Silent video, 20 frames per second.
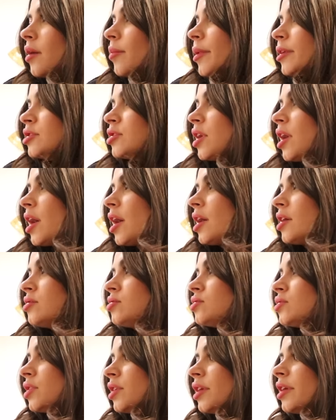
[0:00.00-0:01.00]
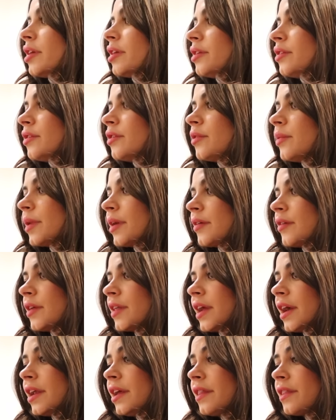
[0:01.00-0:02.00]
out my trash and doing
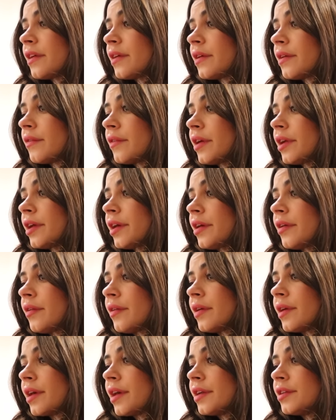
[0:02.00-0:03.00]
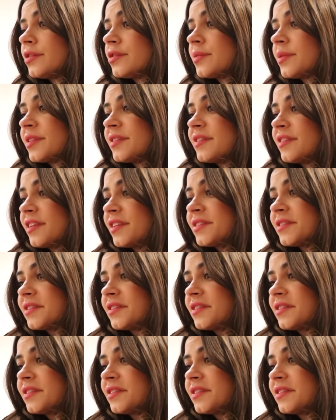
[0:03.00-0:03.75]
really anything right now. Kind of just want to sit.